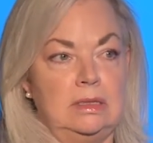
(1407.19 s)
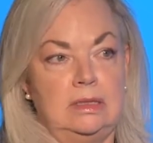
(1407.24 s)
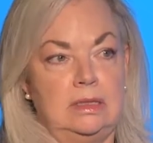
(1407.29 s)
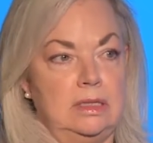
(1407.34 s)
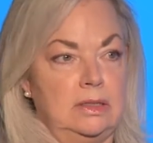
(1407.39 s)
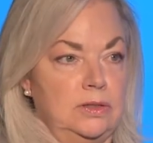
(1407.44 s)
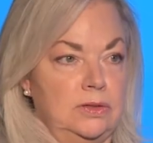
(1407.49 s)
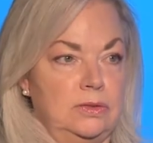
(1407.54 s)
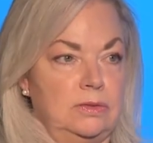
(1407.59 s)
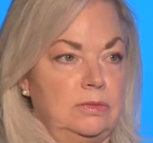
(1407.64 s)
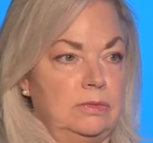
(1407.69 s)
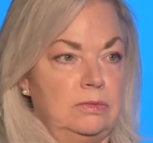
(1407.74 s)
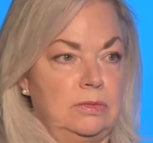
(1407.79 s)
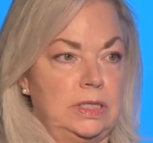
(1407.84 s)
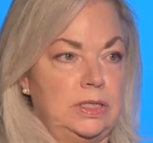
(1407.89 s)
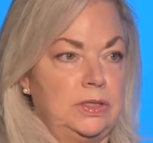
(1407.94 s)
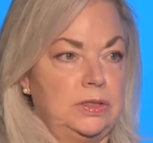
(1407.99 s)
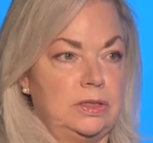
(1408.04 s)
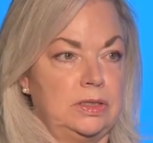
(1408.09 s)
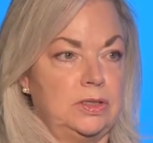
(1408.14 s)
there's
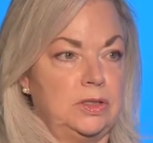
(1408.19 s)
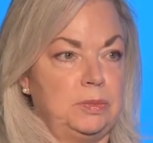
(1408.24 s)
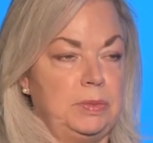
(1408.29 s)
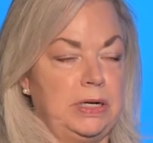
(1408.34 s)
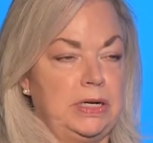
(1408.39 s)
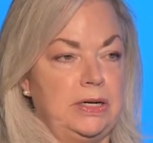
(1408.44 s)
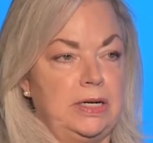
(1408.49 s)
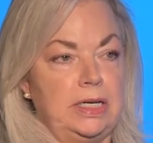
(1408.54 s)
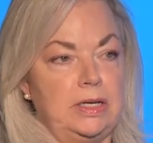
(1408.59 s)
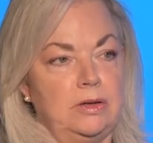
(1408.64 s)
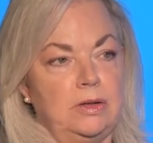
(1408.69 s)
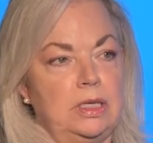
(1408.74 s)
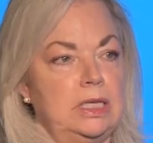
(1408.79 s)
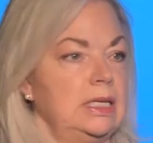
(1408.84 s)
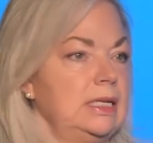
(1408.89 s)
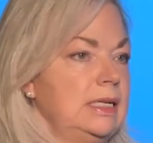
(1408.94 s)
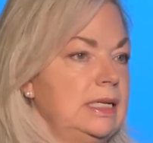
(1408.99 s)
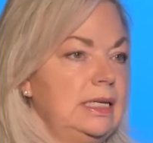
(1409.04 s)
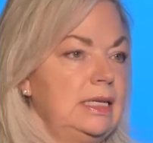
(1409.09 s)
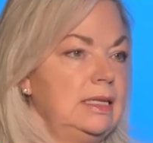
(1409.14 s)
racial disparity, or
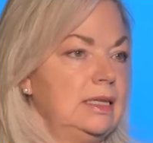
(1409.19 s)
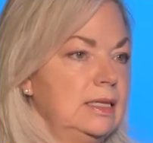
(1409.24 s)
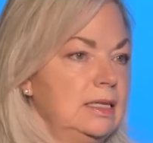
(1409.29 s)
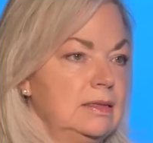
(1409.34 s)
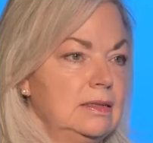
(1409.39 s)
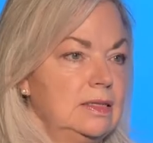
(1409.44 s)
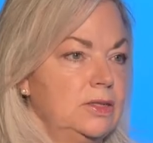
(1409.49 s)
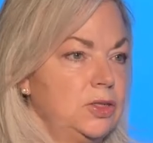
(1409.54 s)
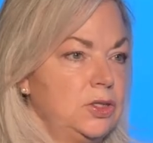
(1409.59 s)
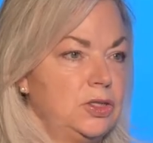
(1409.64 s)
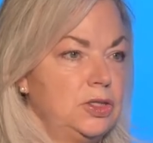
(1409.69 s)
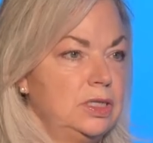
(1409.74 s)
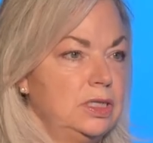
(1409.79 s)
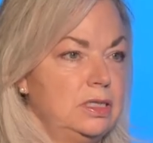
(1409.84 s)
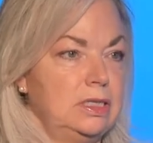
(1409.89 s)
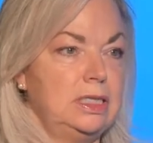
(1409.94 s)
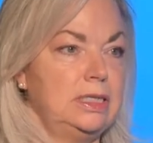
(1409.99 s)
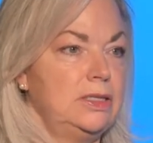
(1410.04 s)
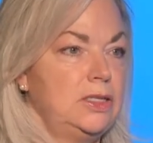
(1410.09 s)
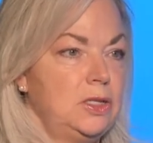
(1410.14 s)
that he thinks it
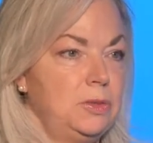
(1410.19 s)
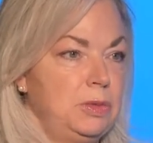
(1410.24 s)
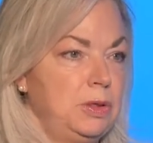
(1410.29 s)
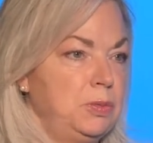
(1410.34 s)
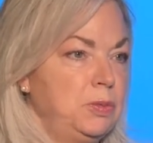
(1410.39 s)
needs to be